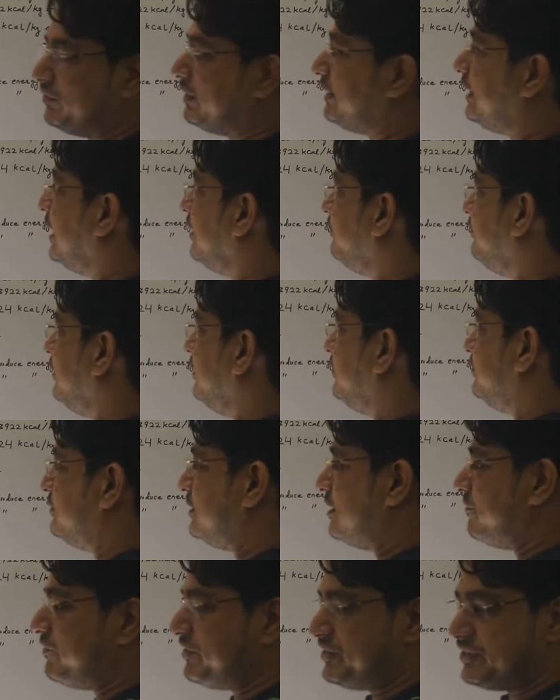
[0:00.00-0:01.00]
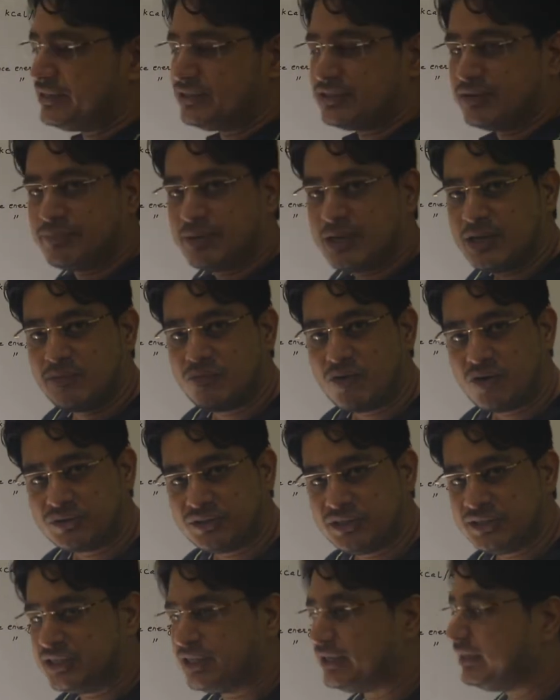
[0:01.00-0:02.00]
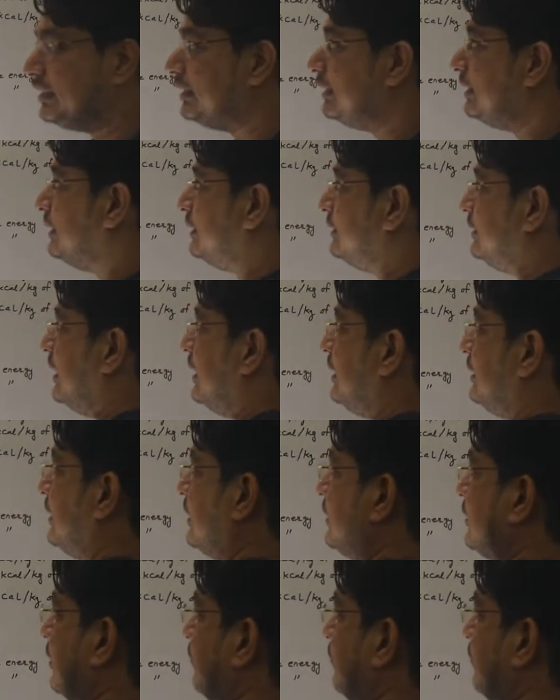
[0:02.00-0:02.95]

you are having sufficient supply of oxygen, then the